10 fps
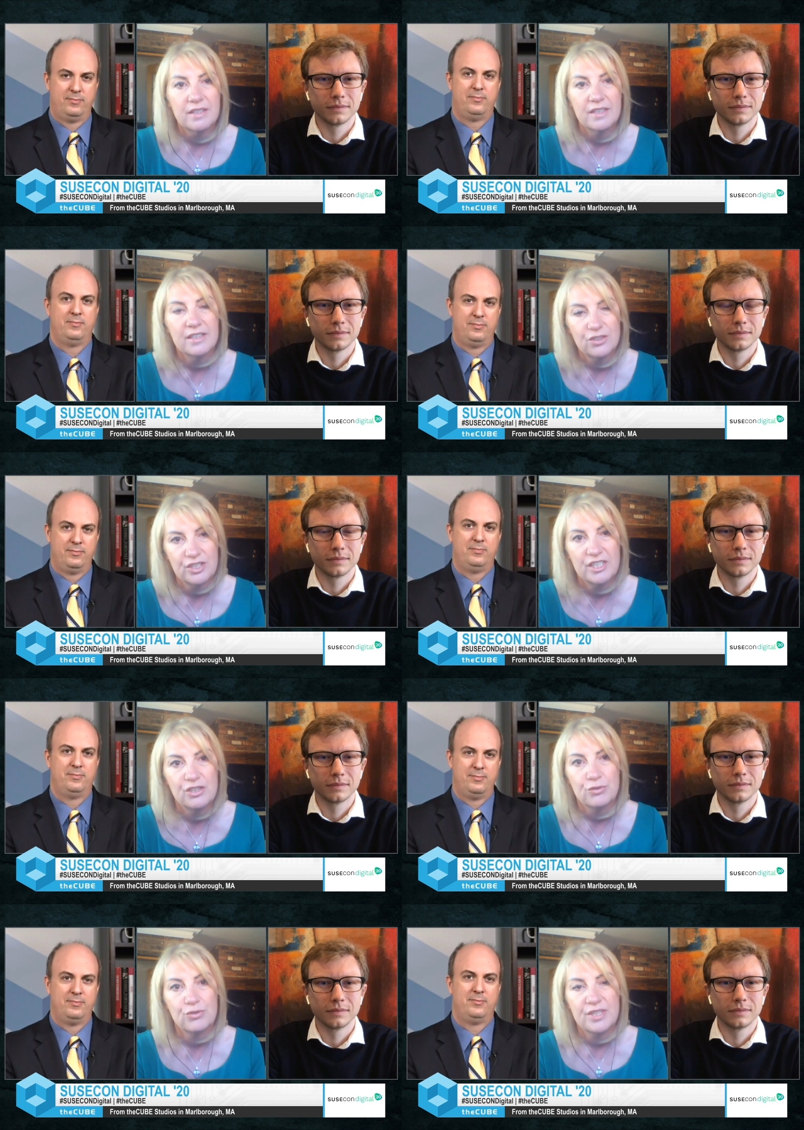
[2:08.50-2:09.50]
Speaker 1: in the
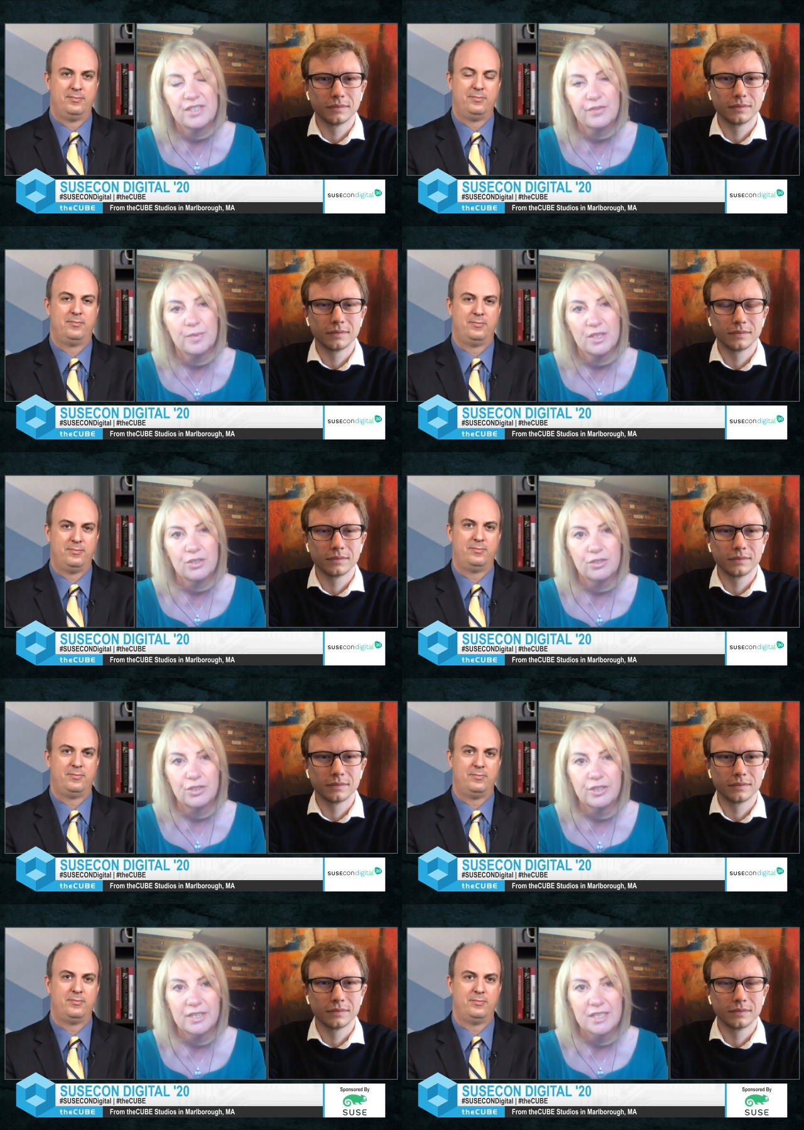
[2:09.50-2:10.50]
digital
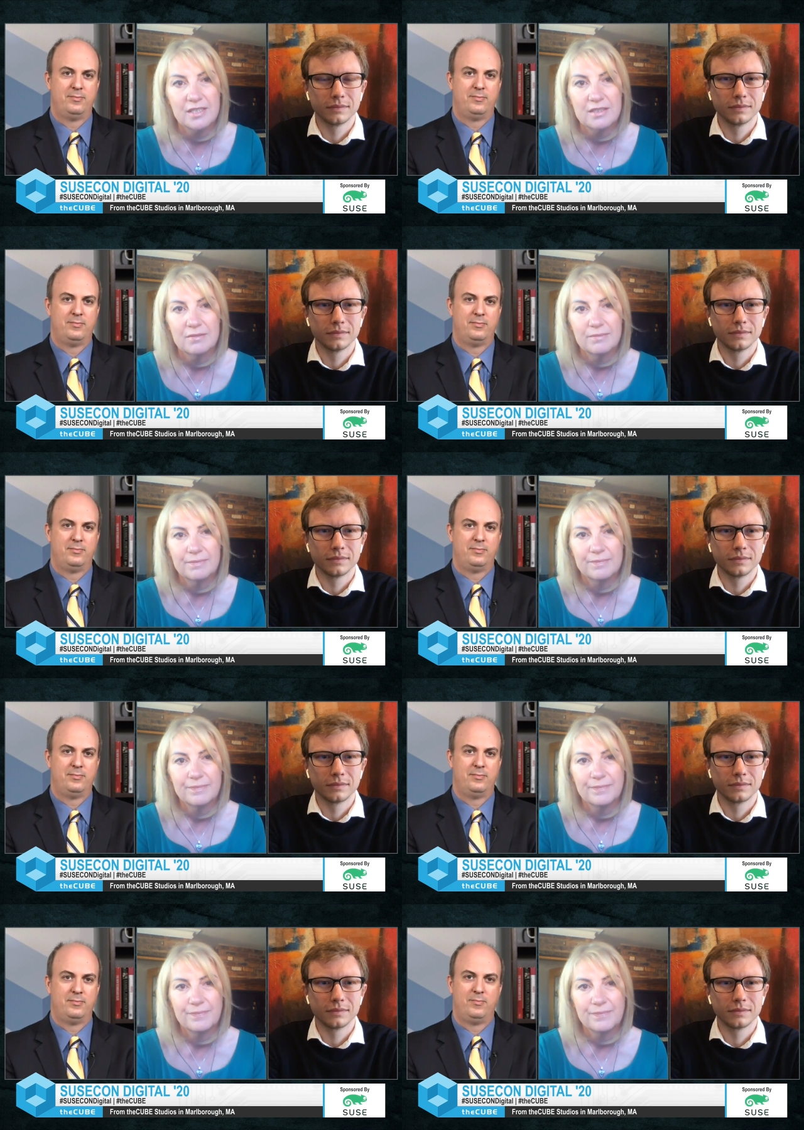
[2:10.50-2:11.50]
transformation journeys.
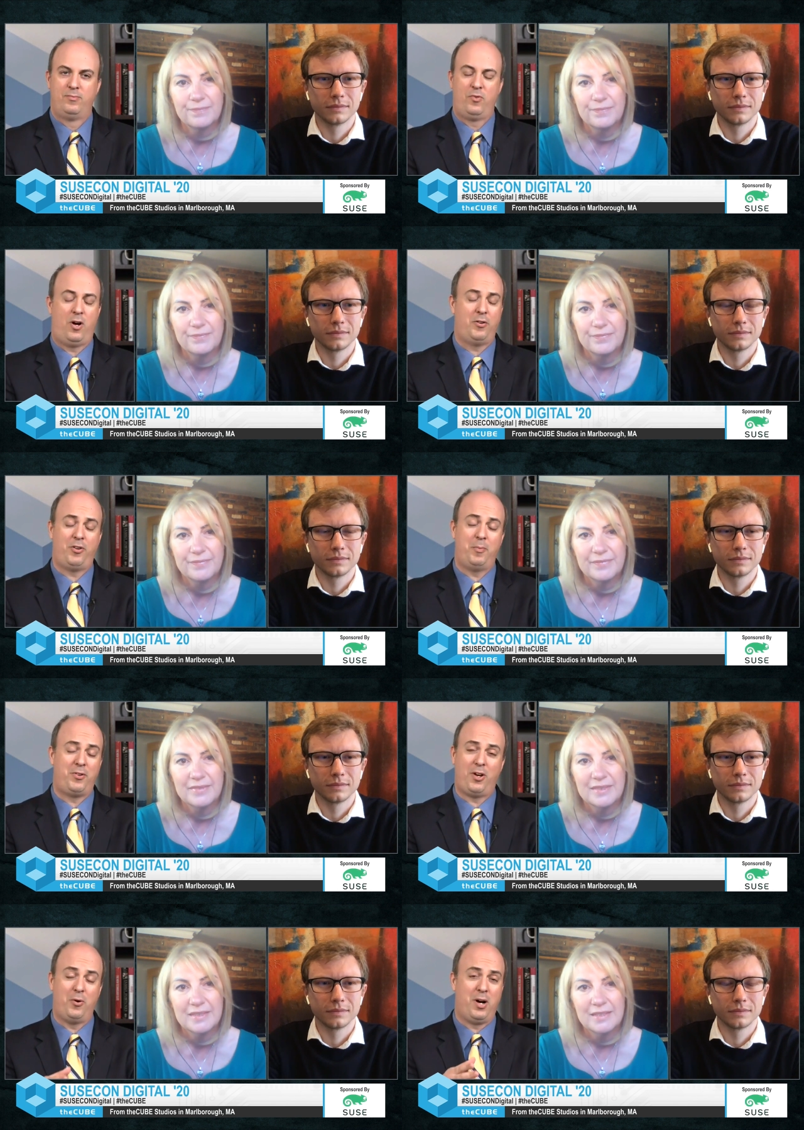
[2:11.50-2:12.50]
Speaker 2: Awesome.
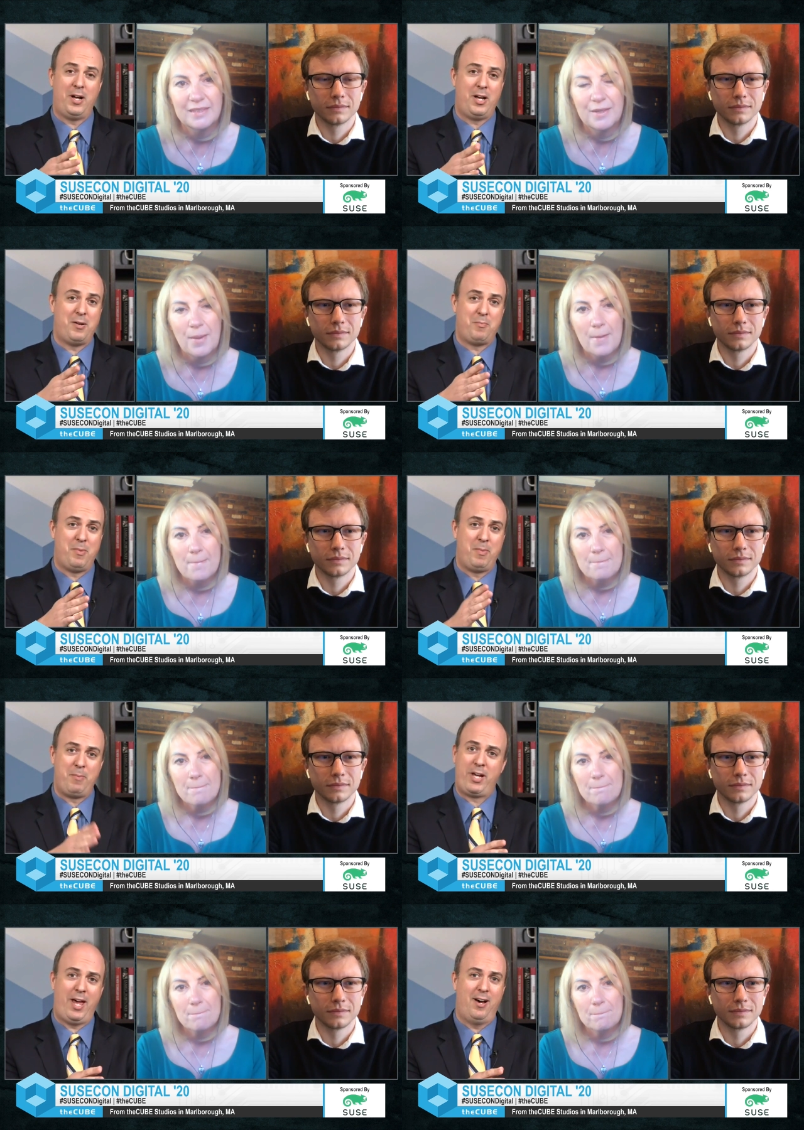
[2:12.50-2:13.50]
So, yeah,
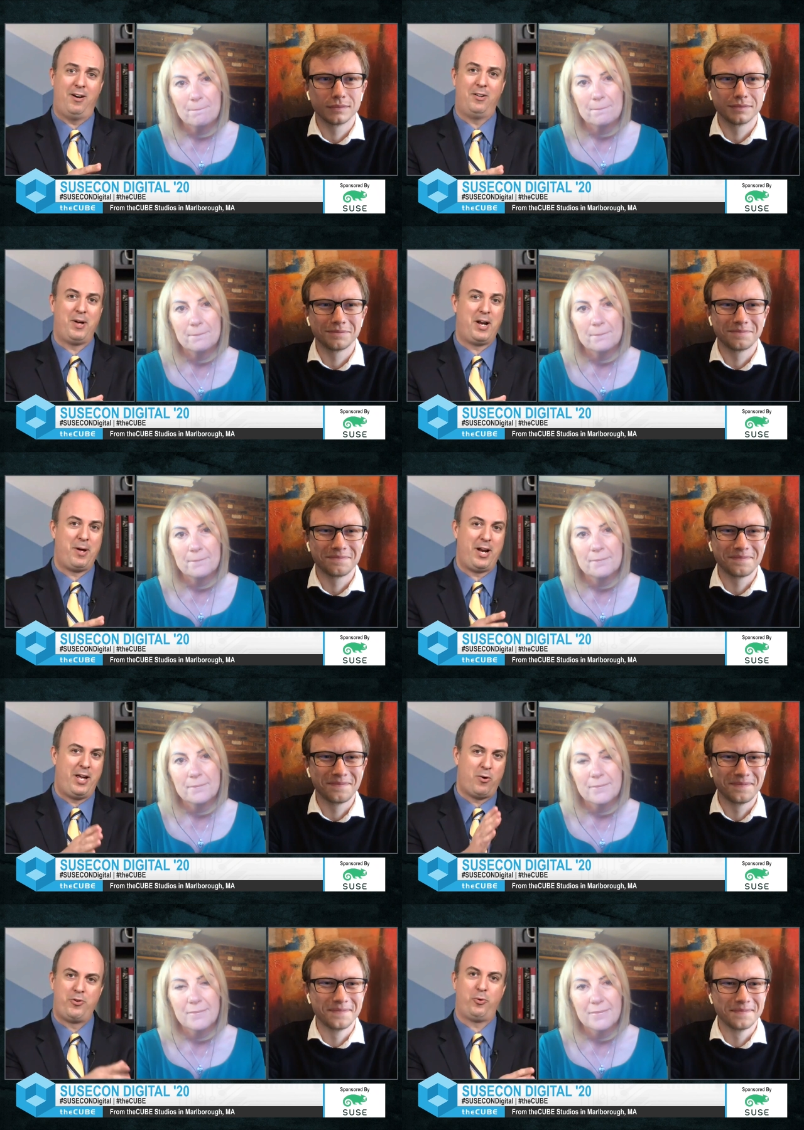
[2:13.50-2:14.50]
Mikhail, when I
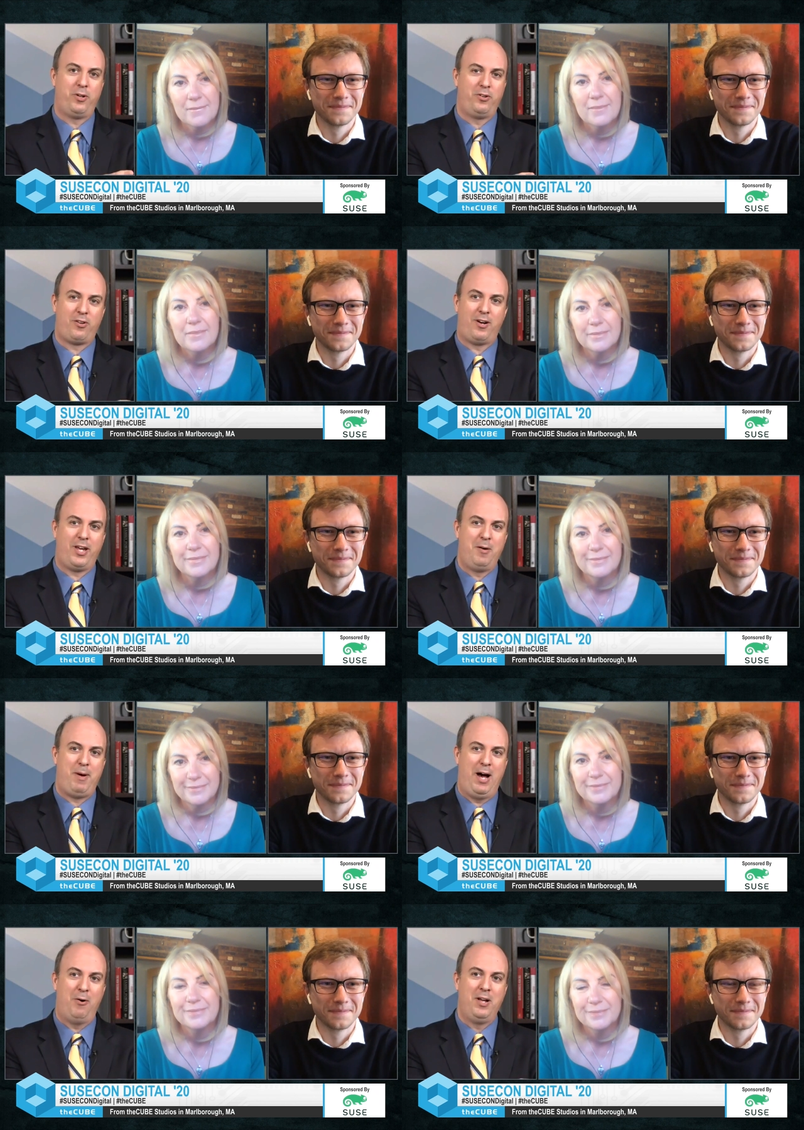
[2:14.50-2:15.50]
hear what Julie's talking
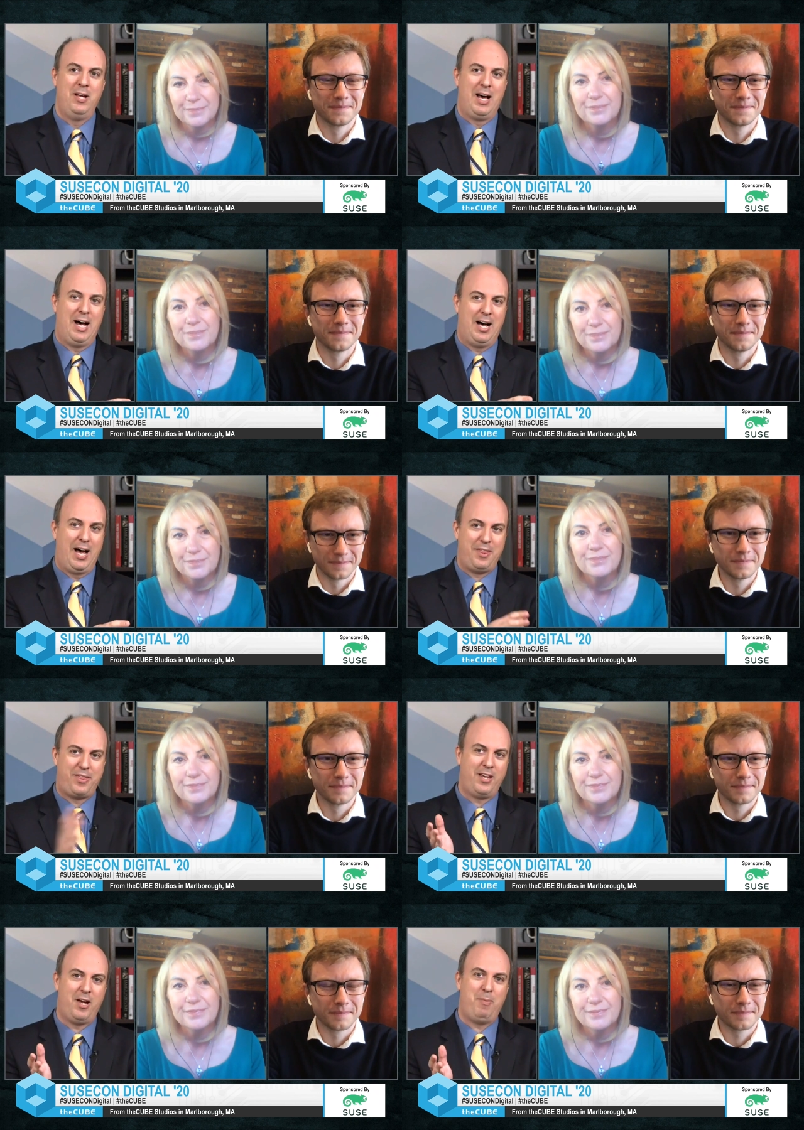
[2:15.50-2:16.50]
about, I
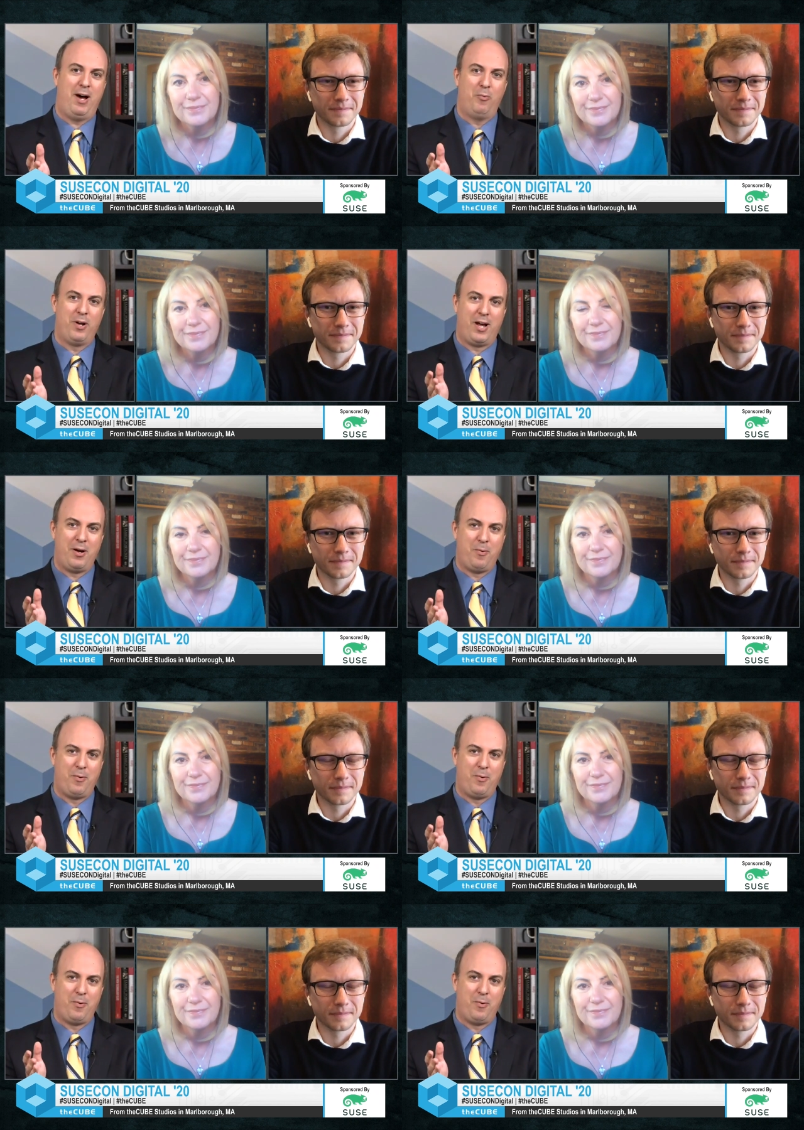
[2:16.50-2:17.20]
think about when I